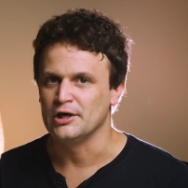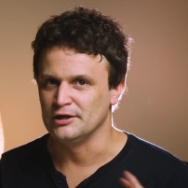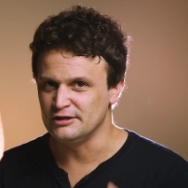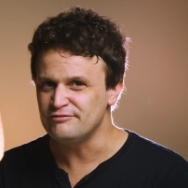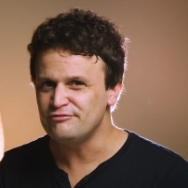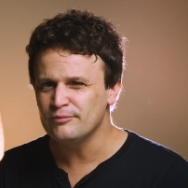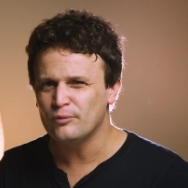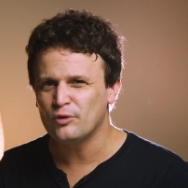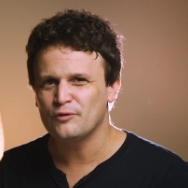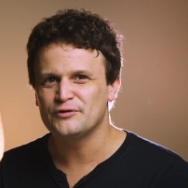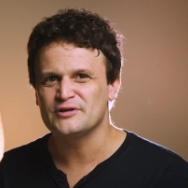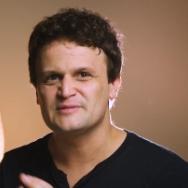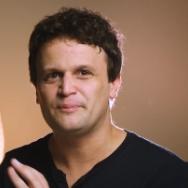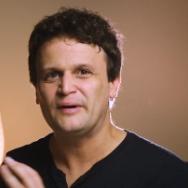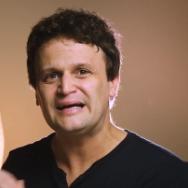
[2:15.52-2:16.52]
Even
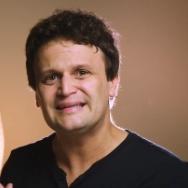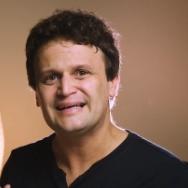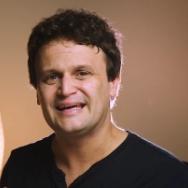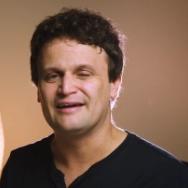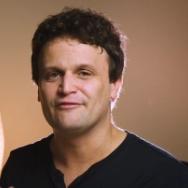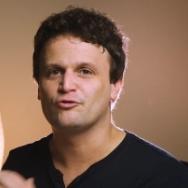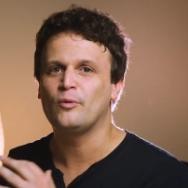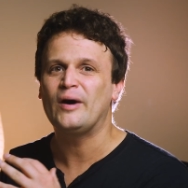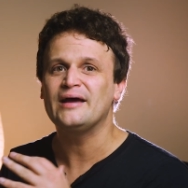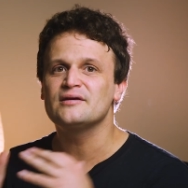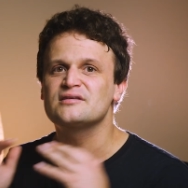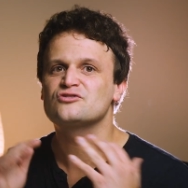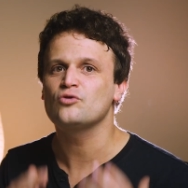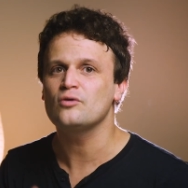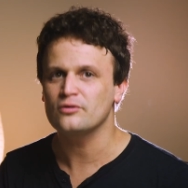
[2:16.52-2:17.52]
more, despite I have
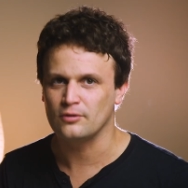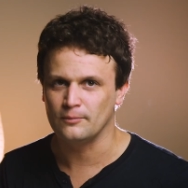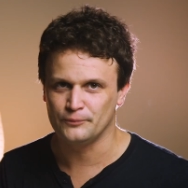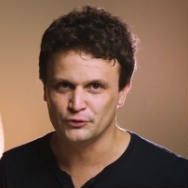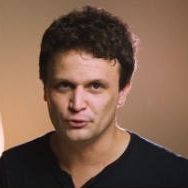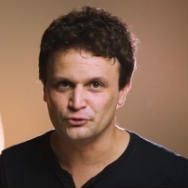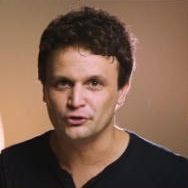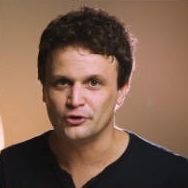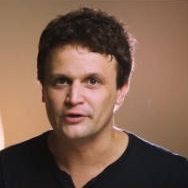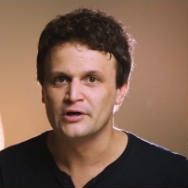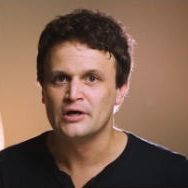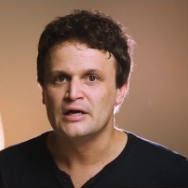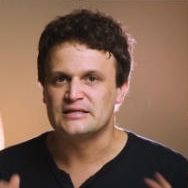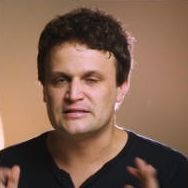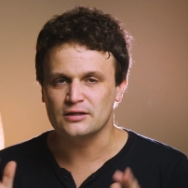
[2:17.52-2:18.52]
quite a strong
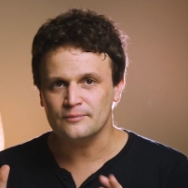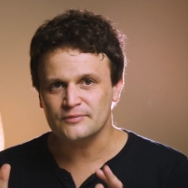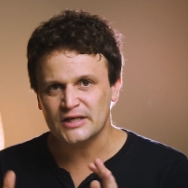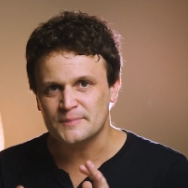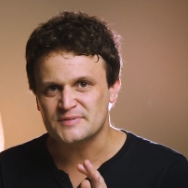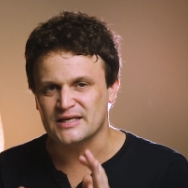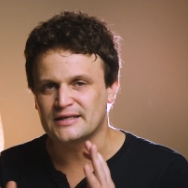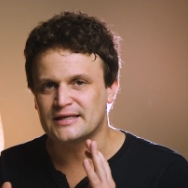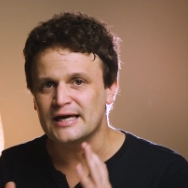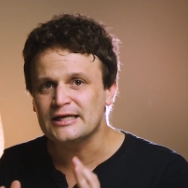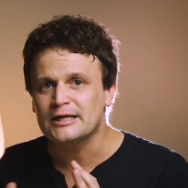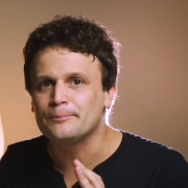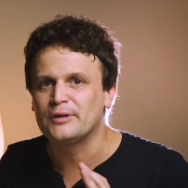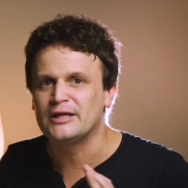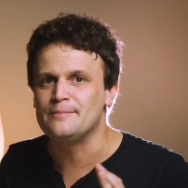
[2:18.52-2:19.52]
computer, sometimes I
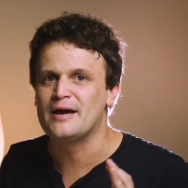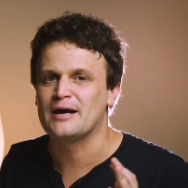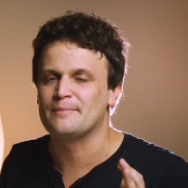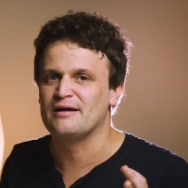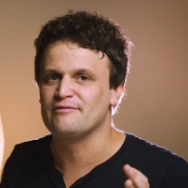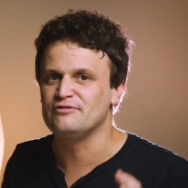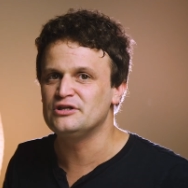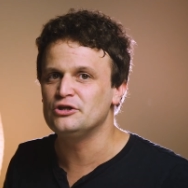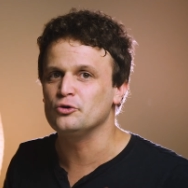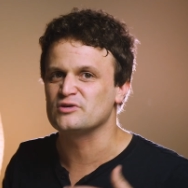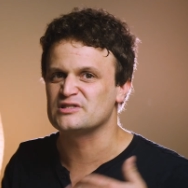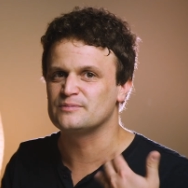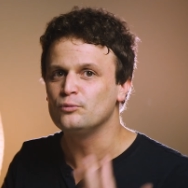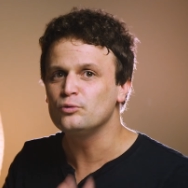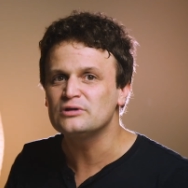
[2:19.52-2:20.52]
cannot play back my
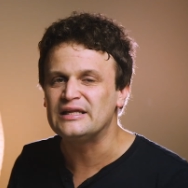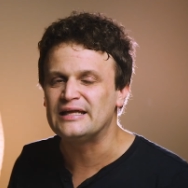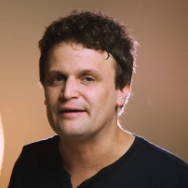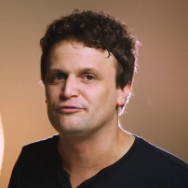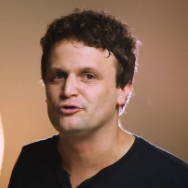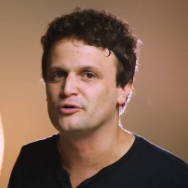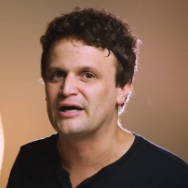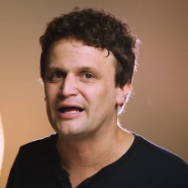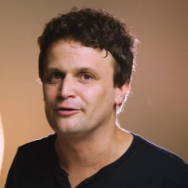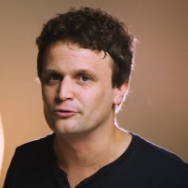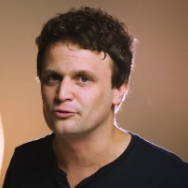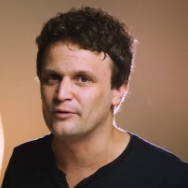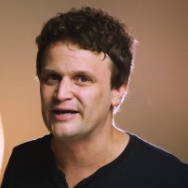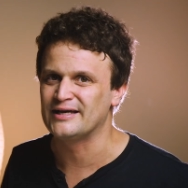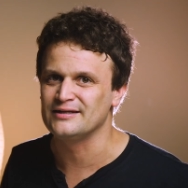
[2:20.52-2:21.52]
videos smoothly after
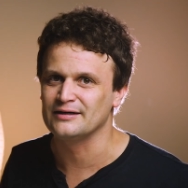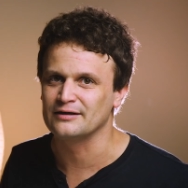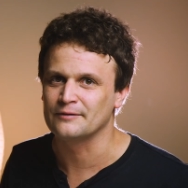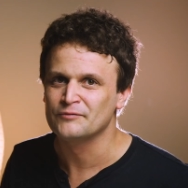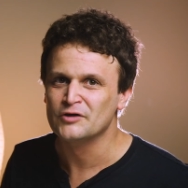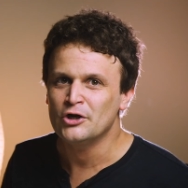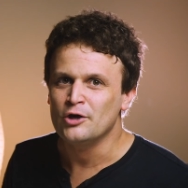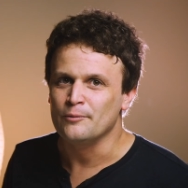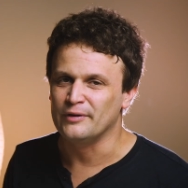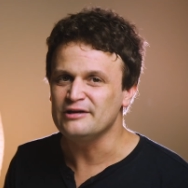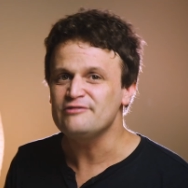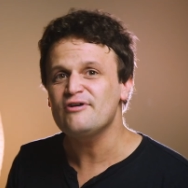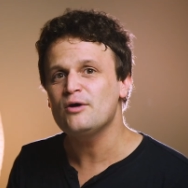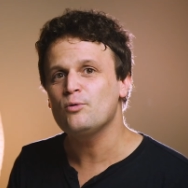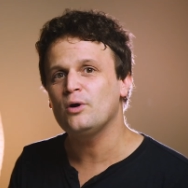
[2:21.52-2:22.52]
color grading.
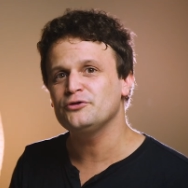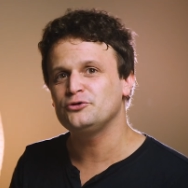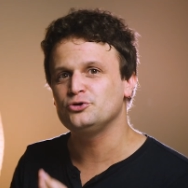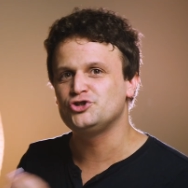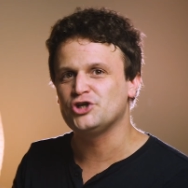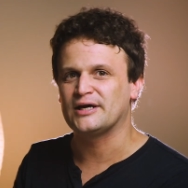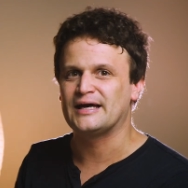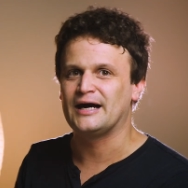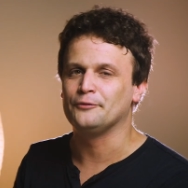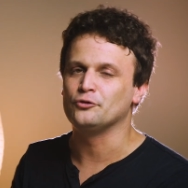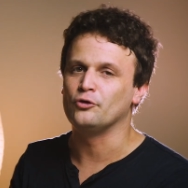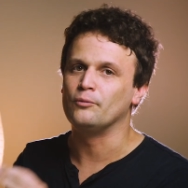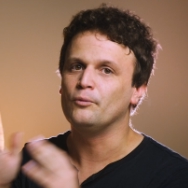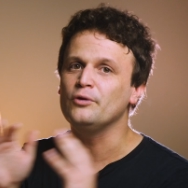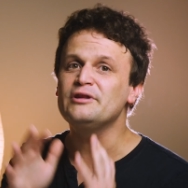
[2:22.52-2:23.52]
But if I want to check
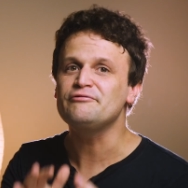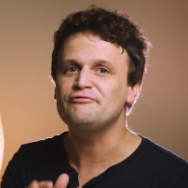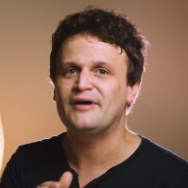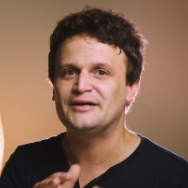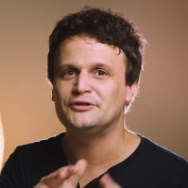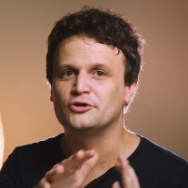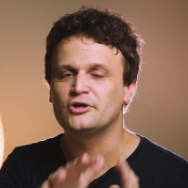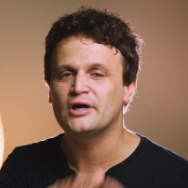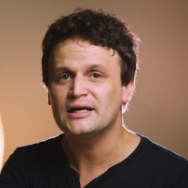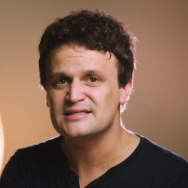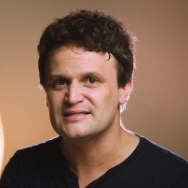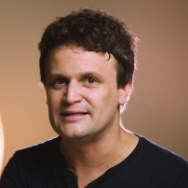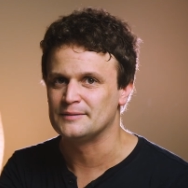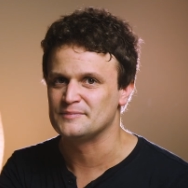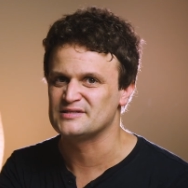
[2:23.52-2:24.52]
out or modify the
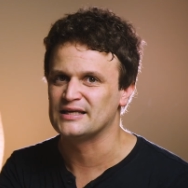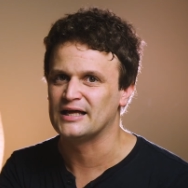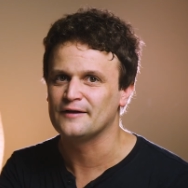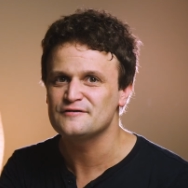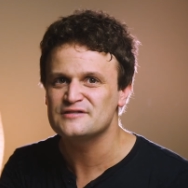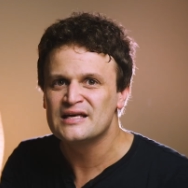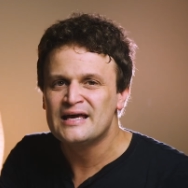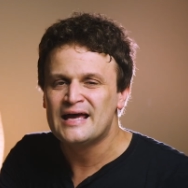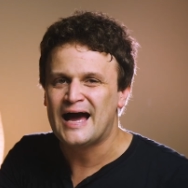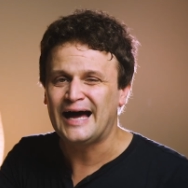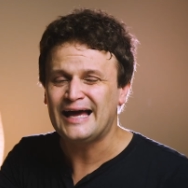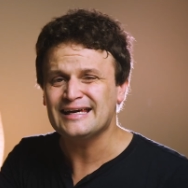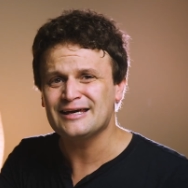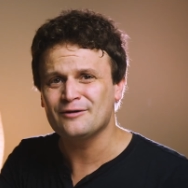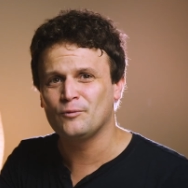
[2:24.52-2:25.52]
cuts themselves,
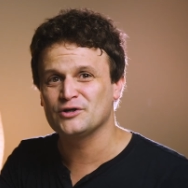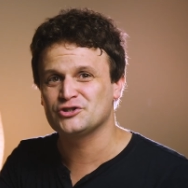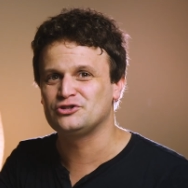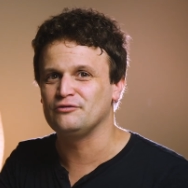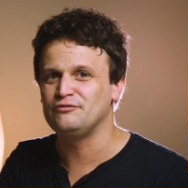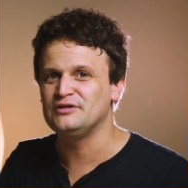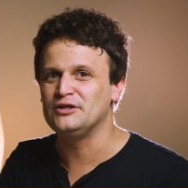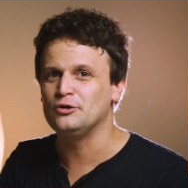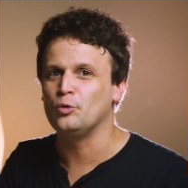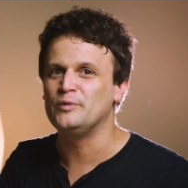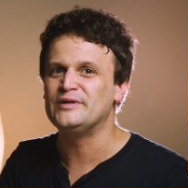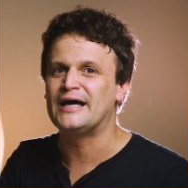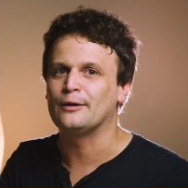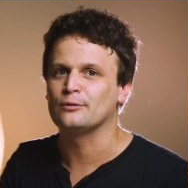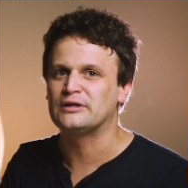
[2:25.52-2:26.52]
I can watch the video
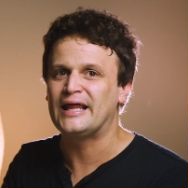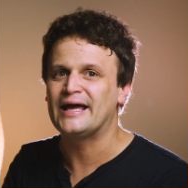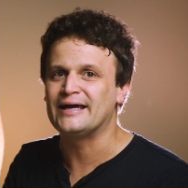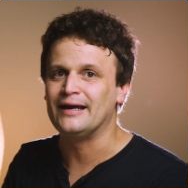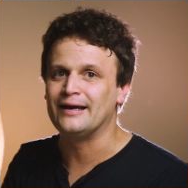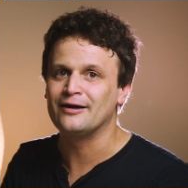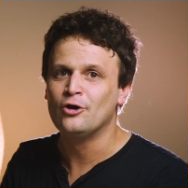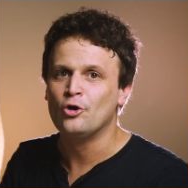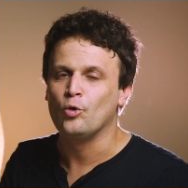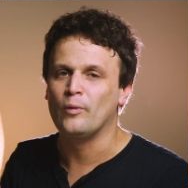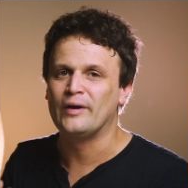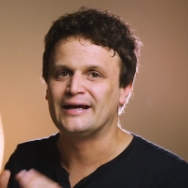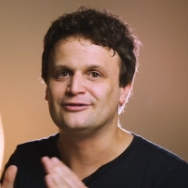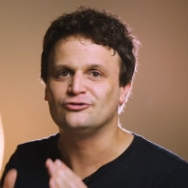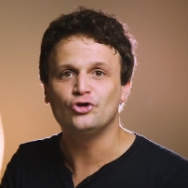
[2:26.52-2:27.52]
without lagging
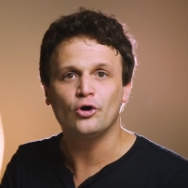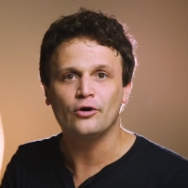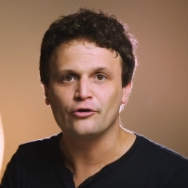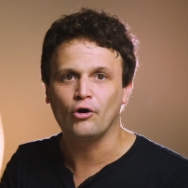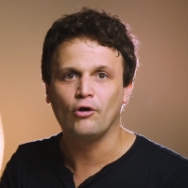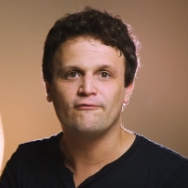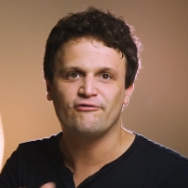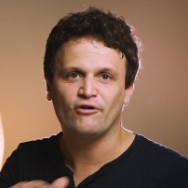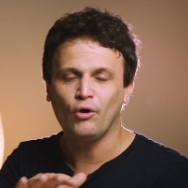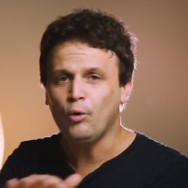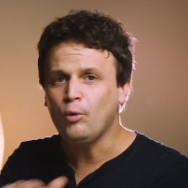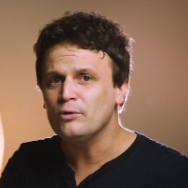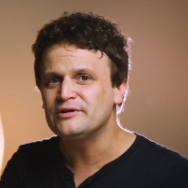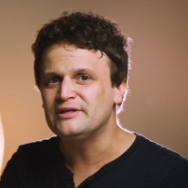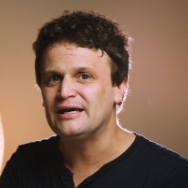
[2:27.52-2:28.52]
when I turn off
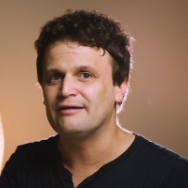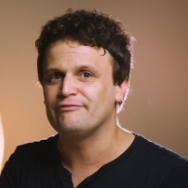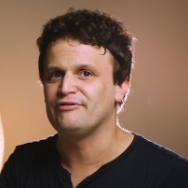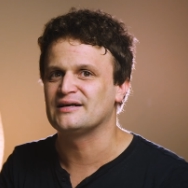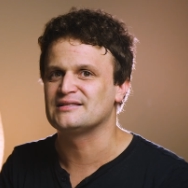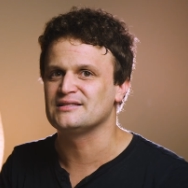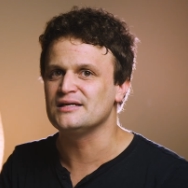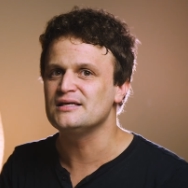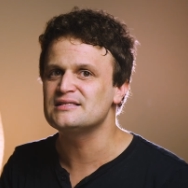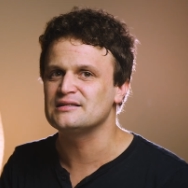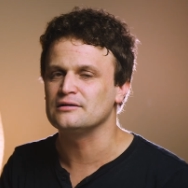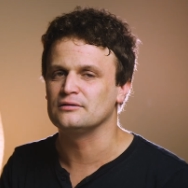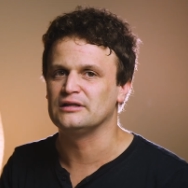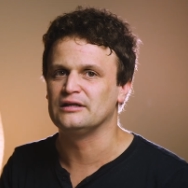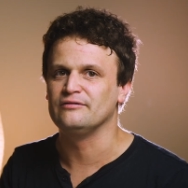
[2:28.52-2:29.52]
all the effects
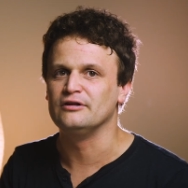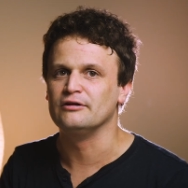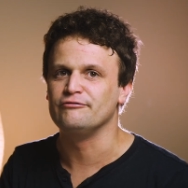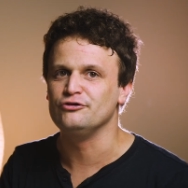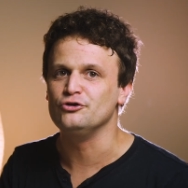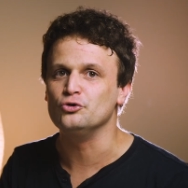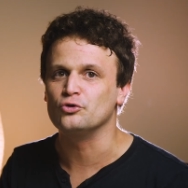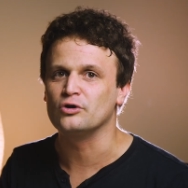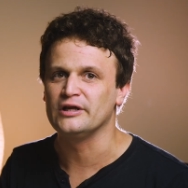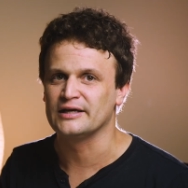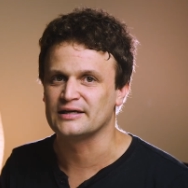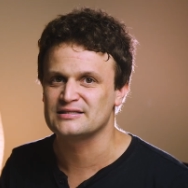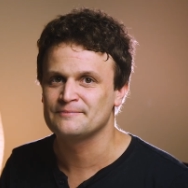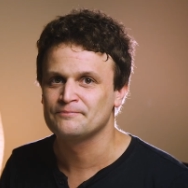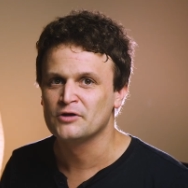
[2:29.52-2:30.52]
instantly with a few
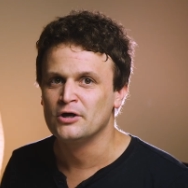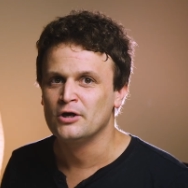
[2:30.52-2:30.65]
clicks.